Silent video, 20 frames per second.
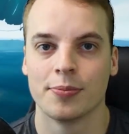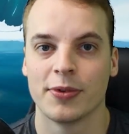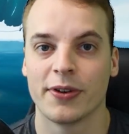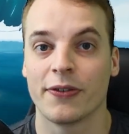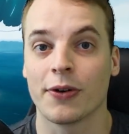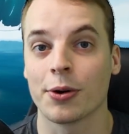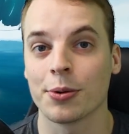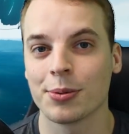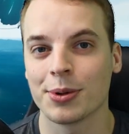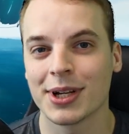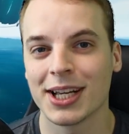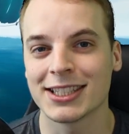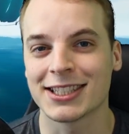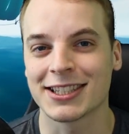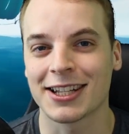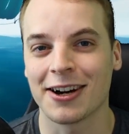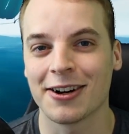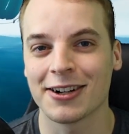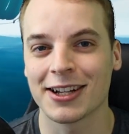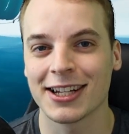Before we get
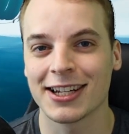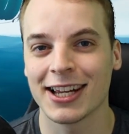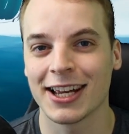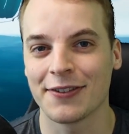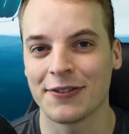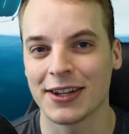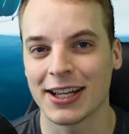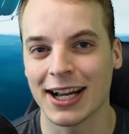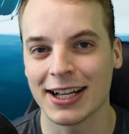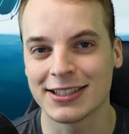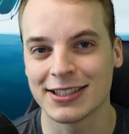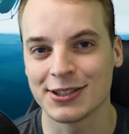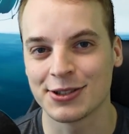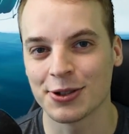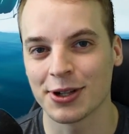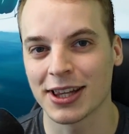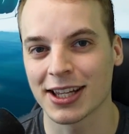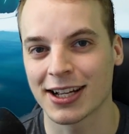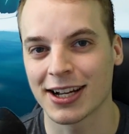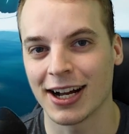started, if you guys
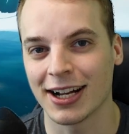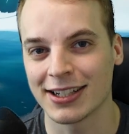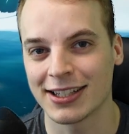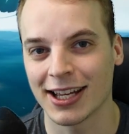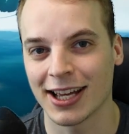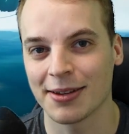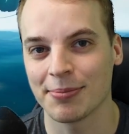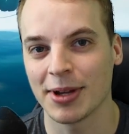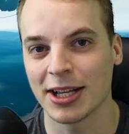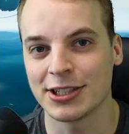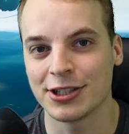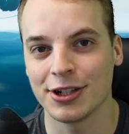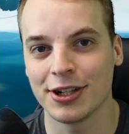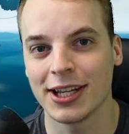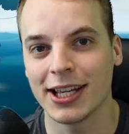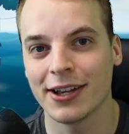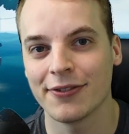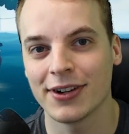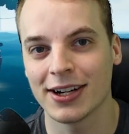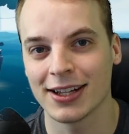enjoy the content, make sure you
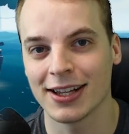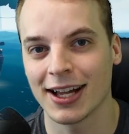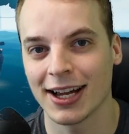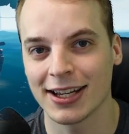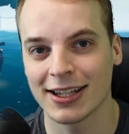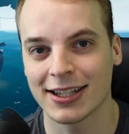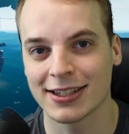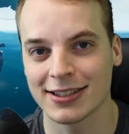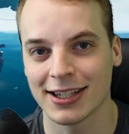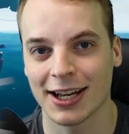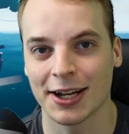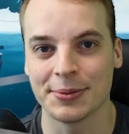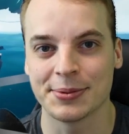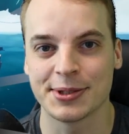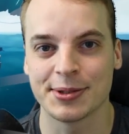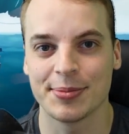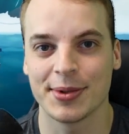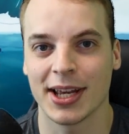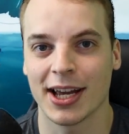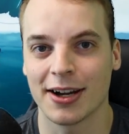give it a like because it
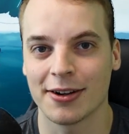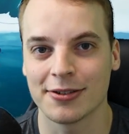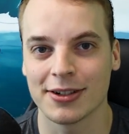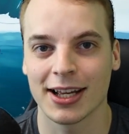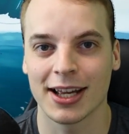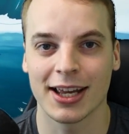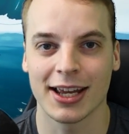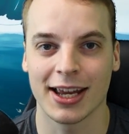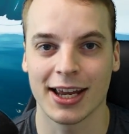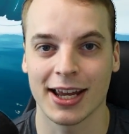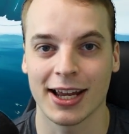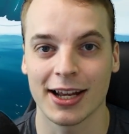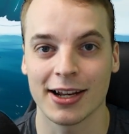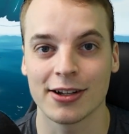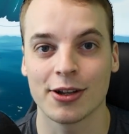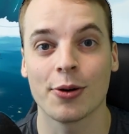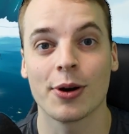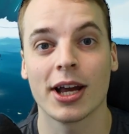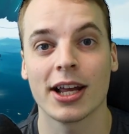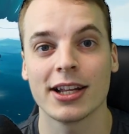helps me out, and
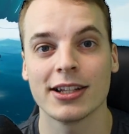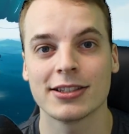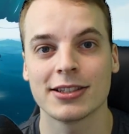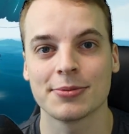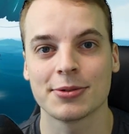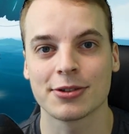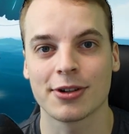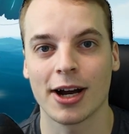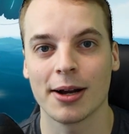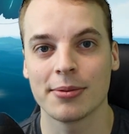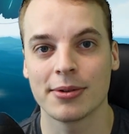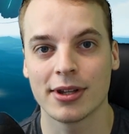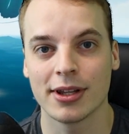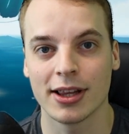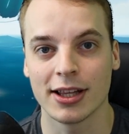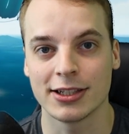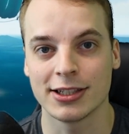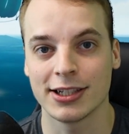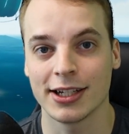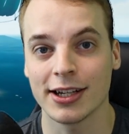go ahead and subscribe to
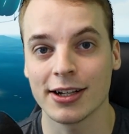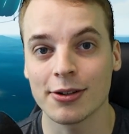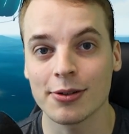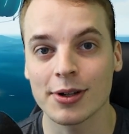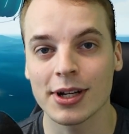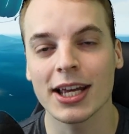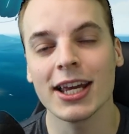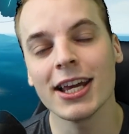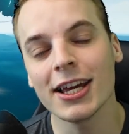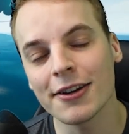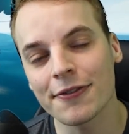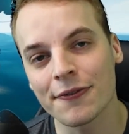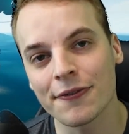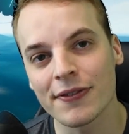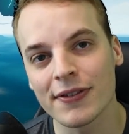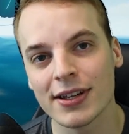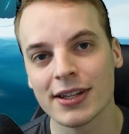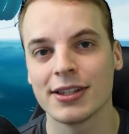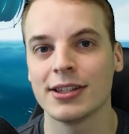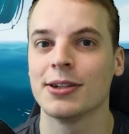the channel if
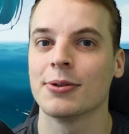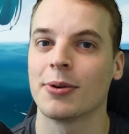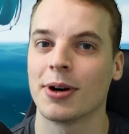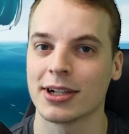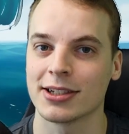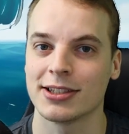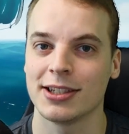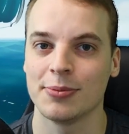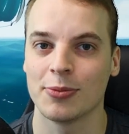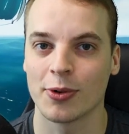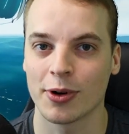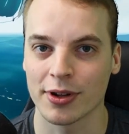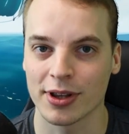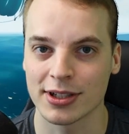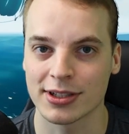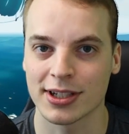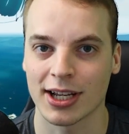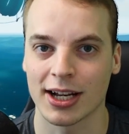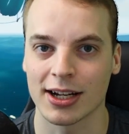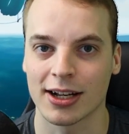you want to see more of
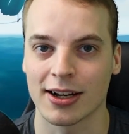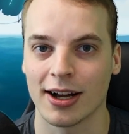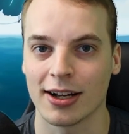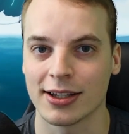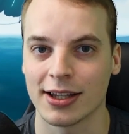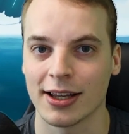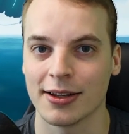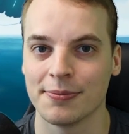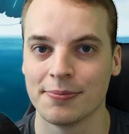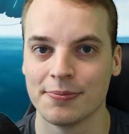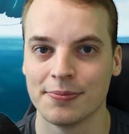this kind of content.